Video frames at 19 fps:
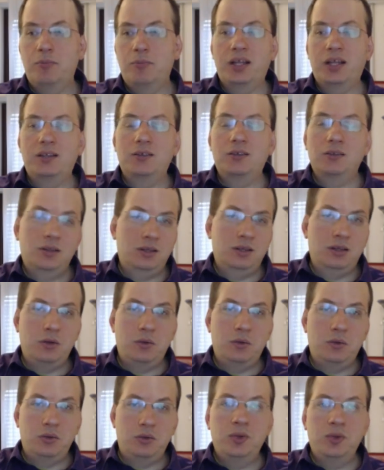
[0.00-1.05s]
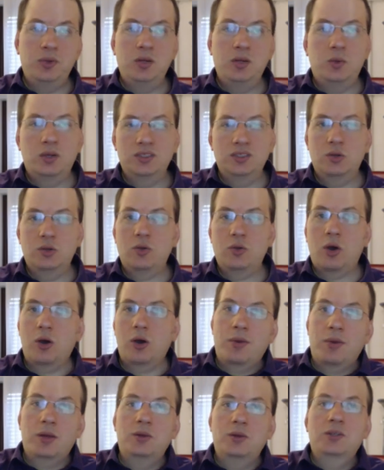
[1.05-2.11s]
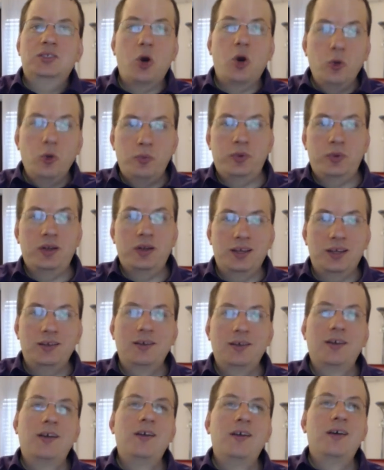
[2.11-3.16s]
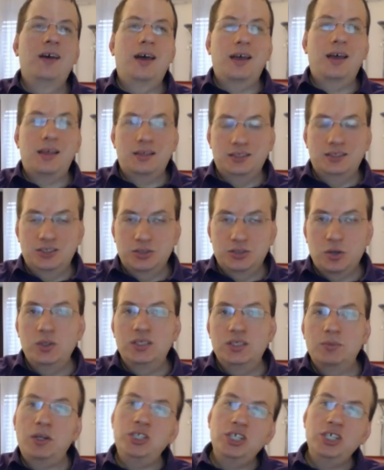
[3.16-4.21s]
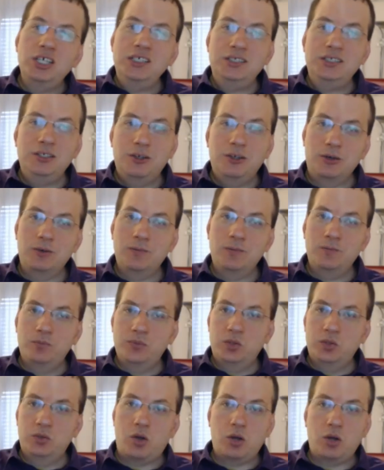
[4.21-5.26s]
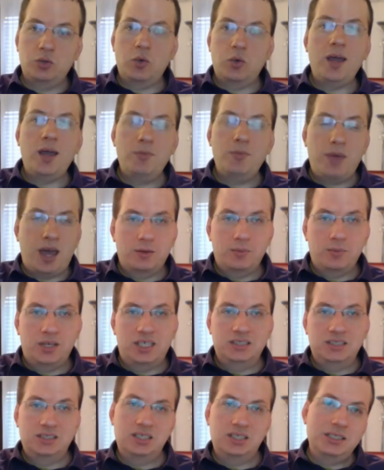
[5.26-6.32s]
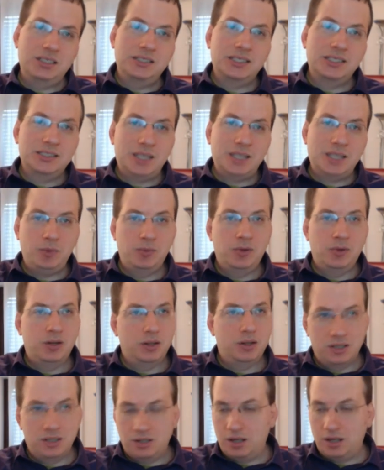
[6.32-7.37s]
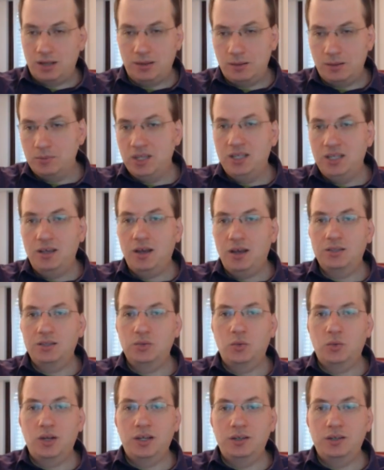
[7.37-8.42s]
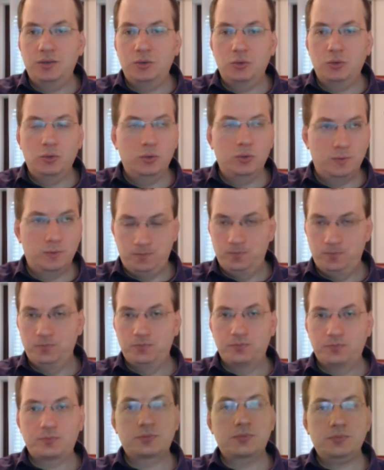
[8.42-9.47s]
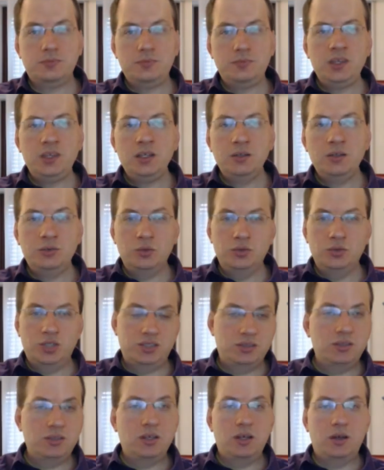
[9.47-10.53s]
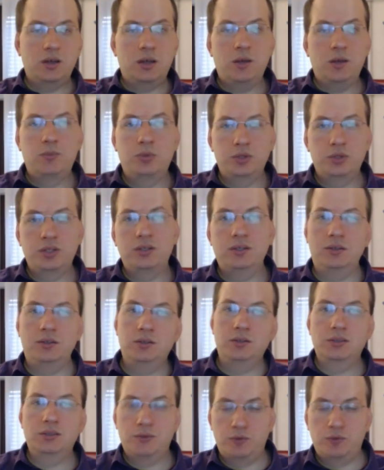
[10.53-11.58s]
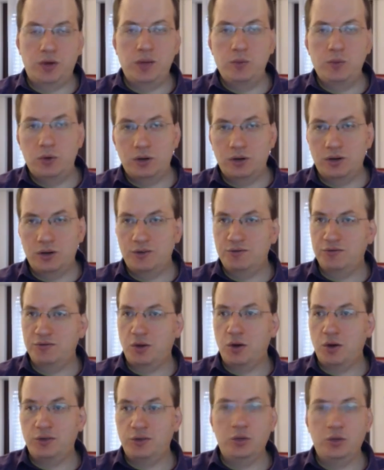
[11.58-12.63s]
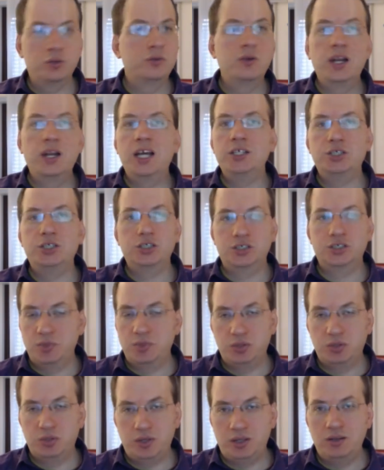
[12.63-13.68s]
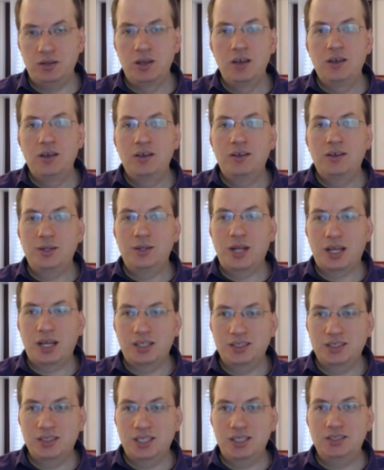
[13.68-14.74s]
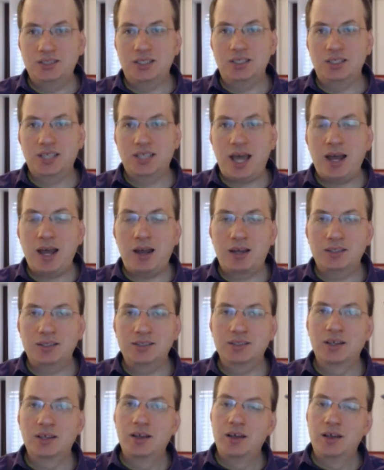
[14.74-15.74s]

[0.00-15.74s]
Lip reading: but nobody wants to talk about this openly. And so it's much easier to talk to AIPAC, because this is acceptable and the media is willing to just put it in the framework of good relations between the United States and its allies.